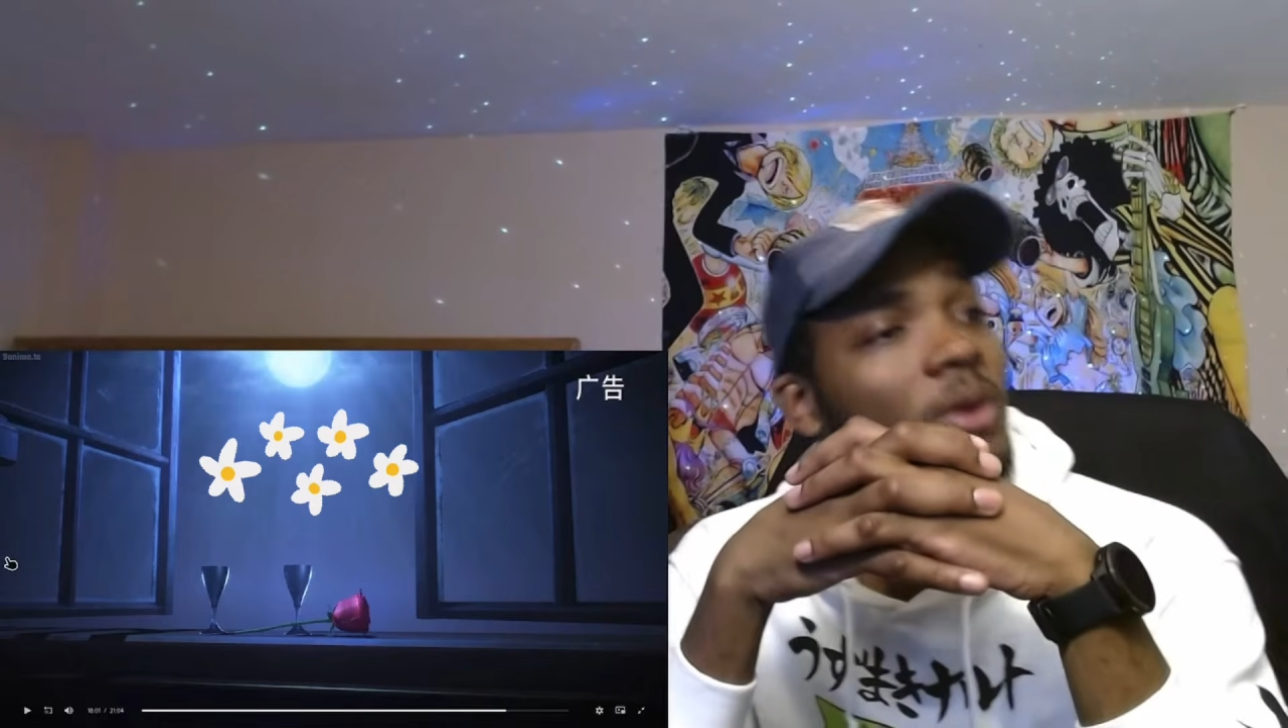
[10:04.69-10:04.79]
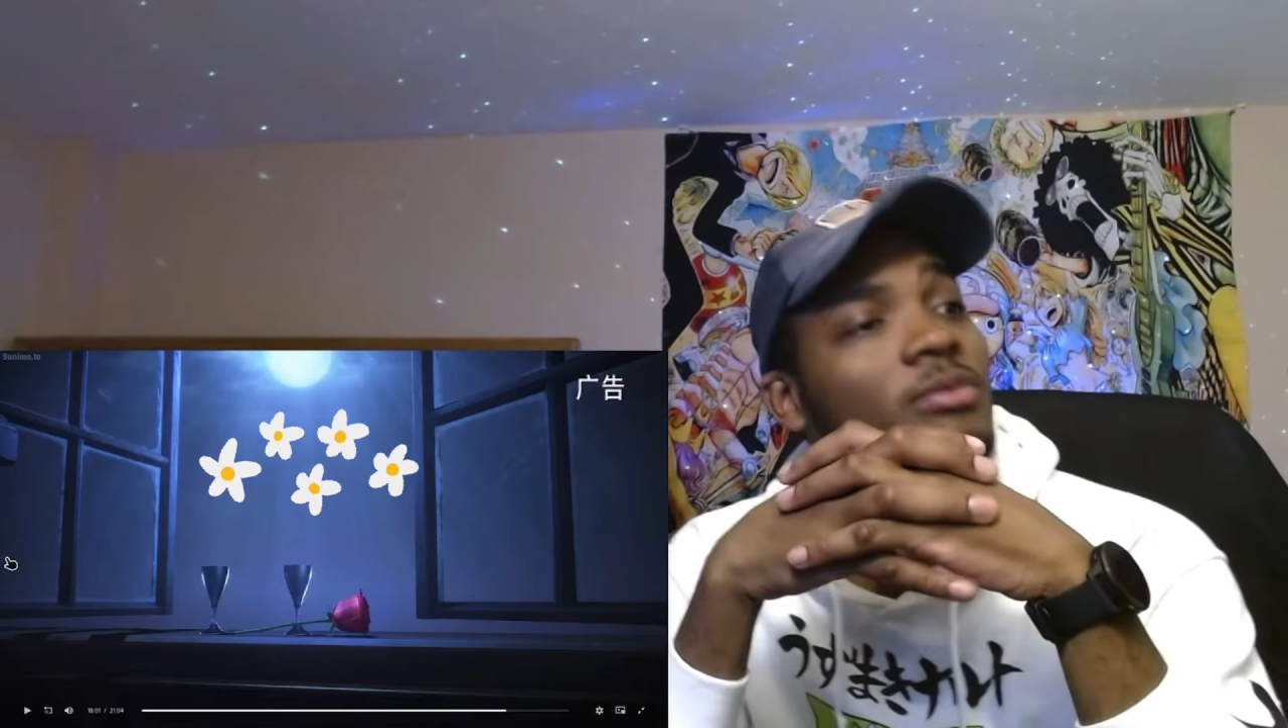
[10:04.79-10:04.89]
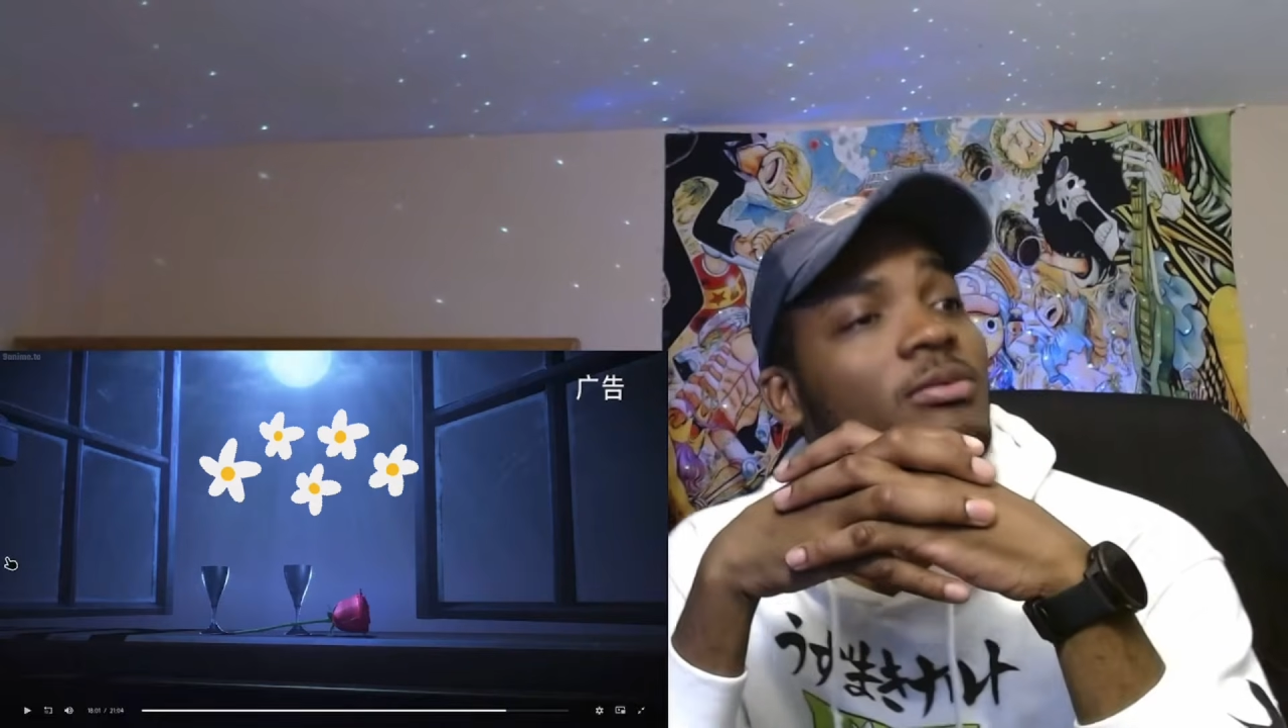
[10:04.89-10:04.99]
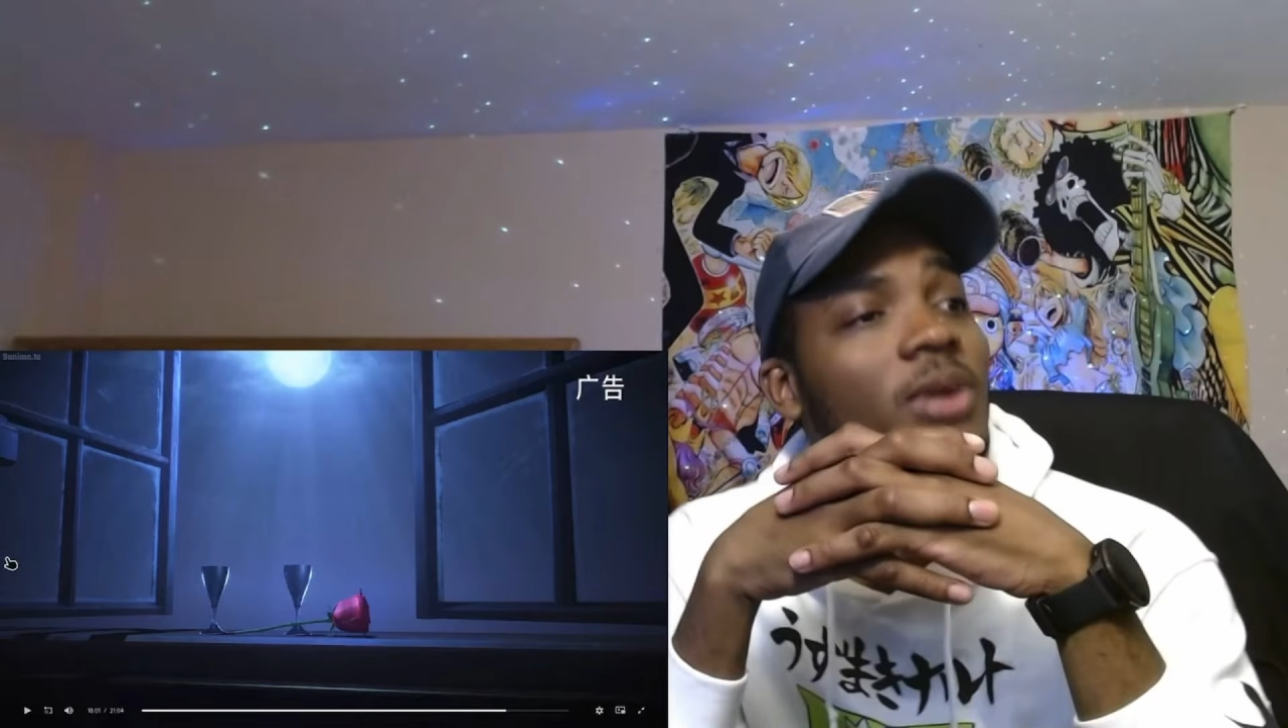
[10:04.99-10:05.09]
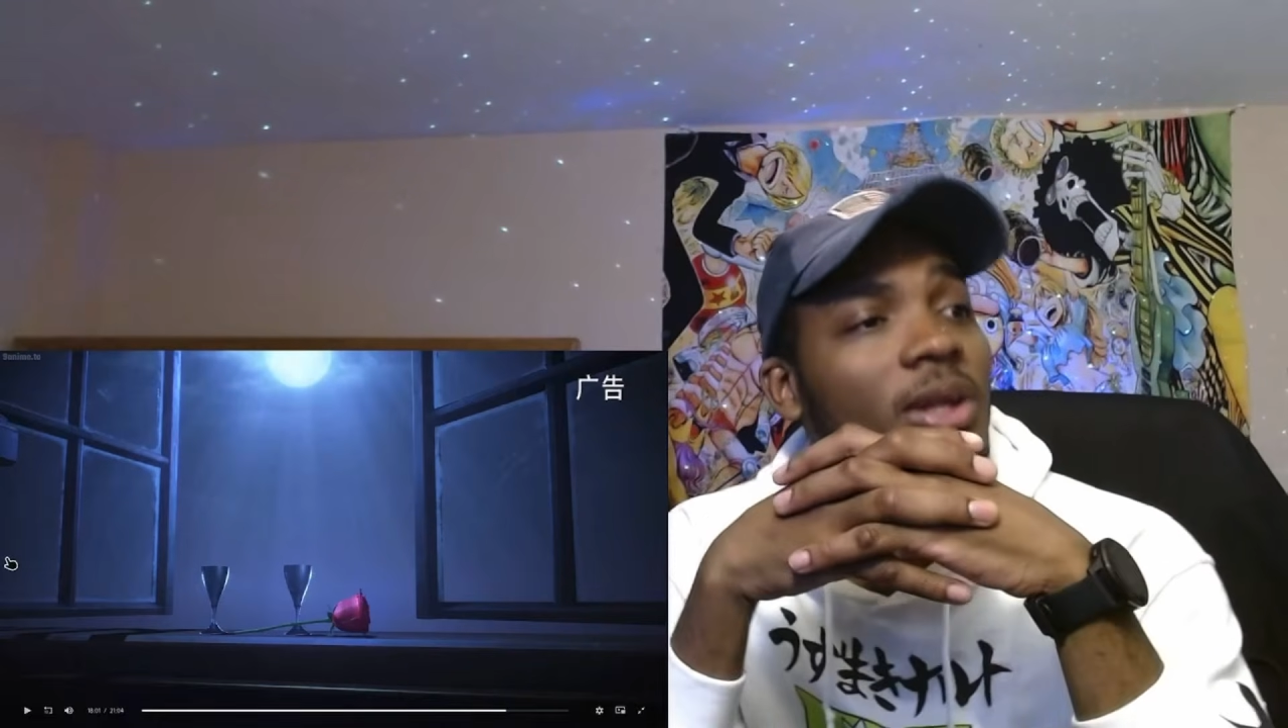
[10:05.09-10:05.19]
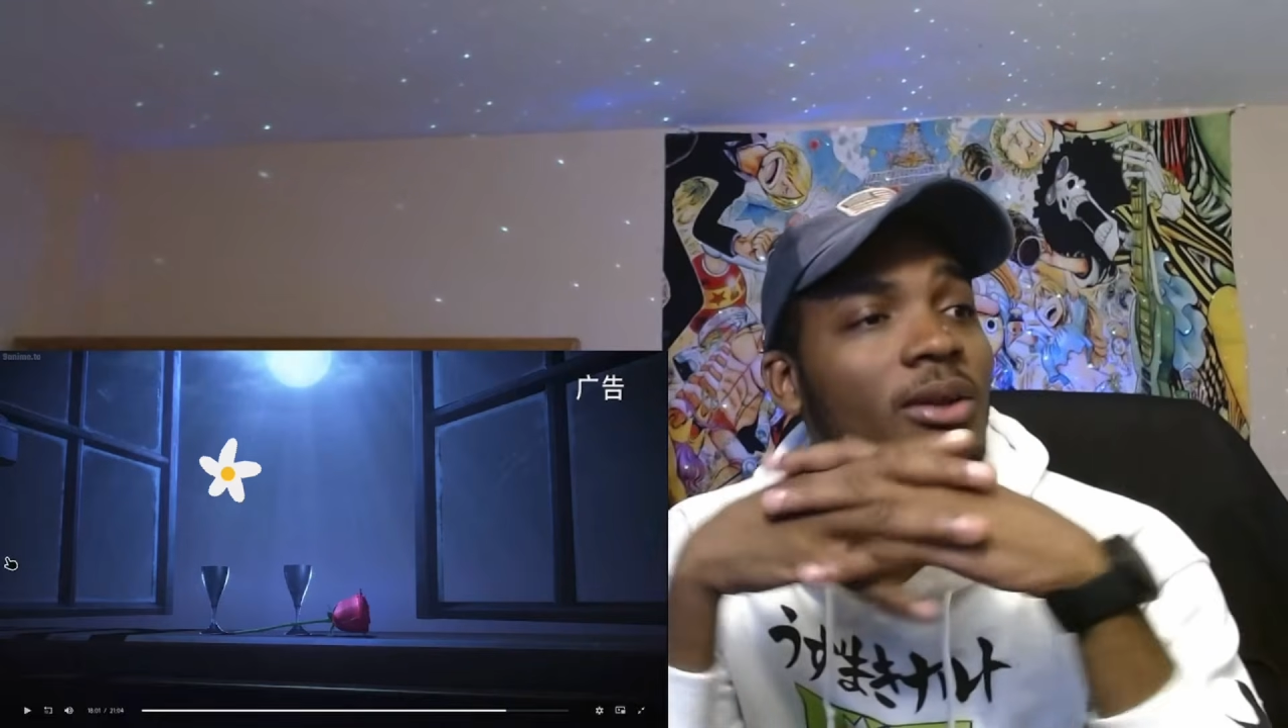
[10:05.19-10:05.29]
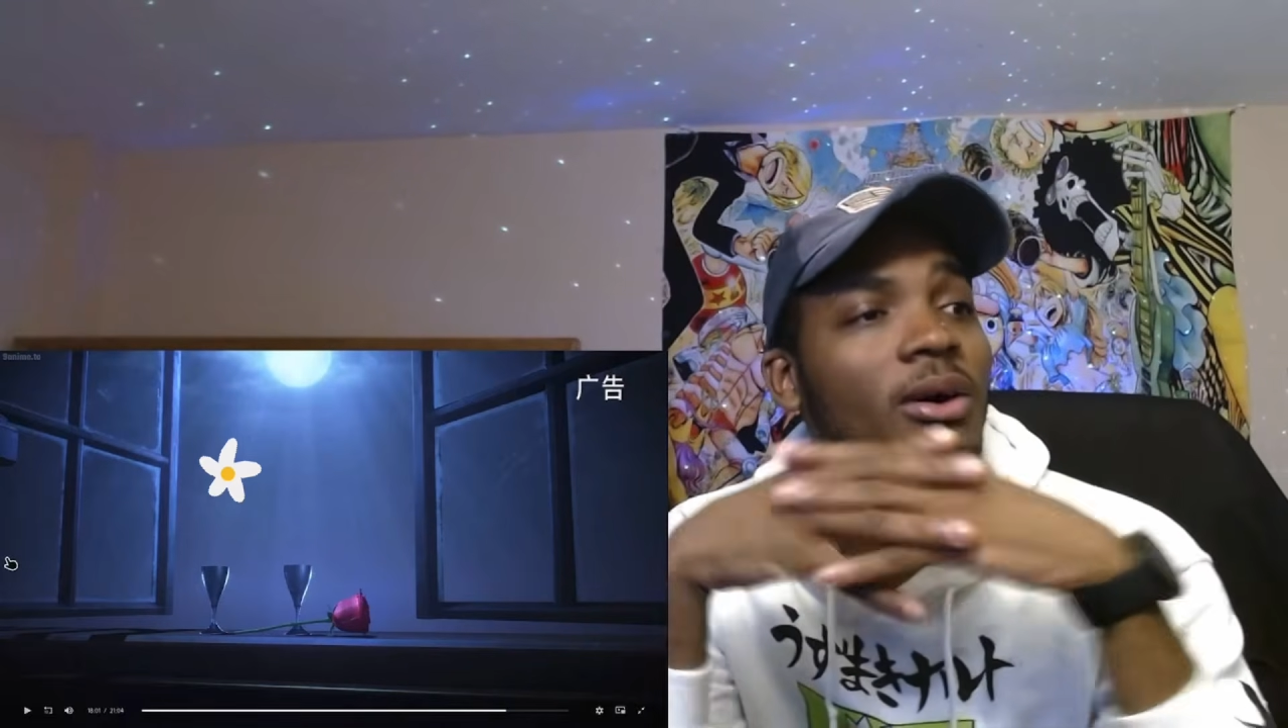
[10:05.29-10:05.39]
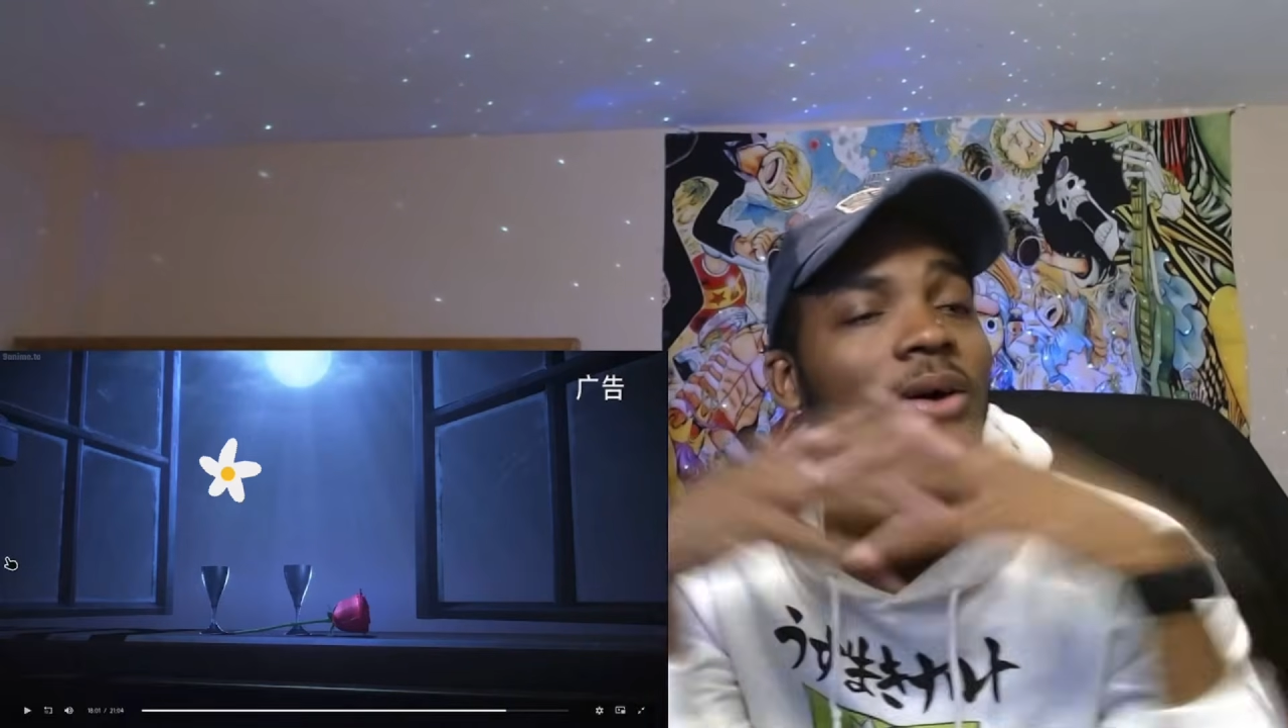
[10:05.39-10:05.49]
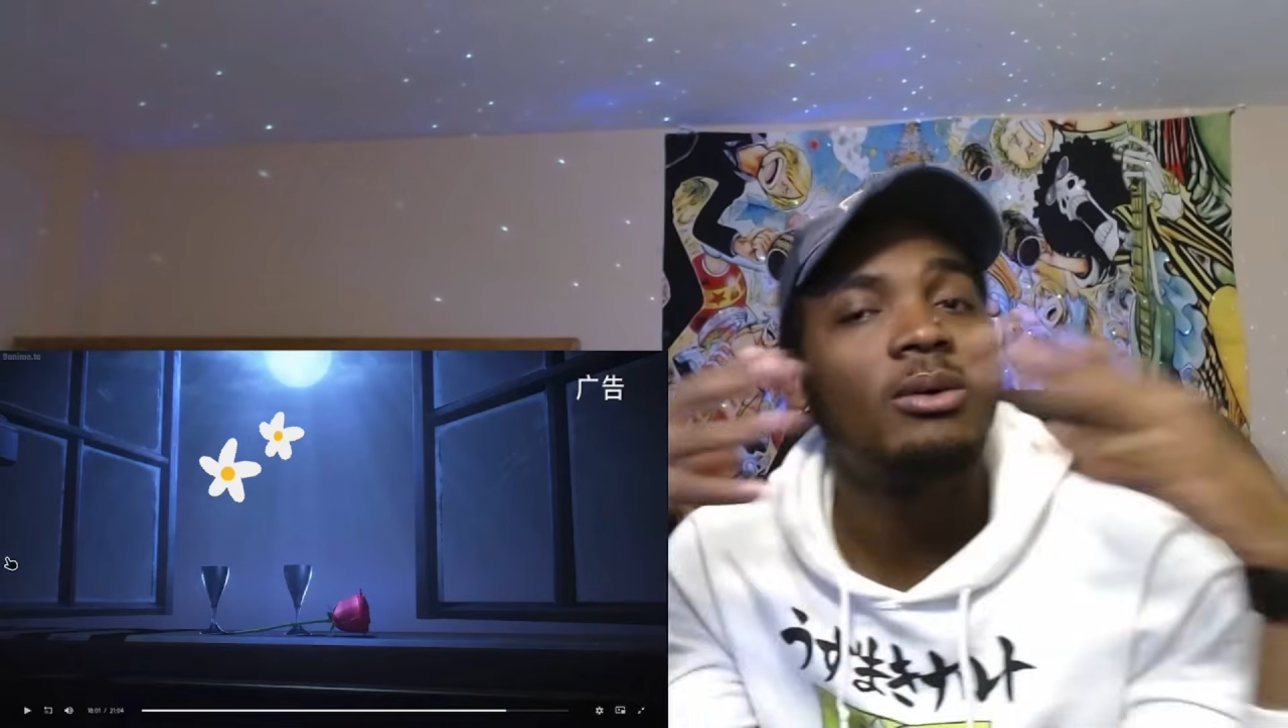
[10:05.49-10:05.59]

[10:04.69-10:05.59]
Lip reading: fully know,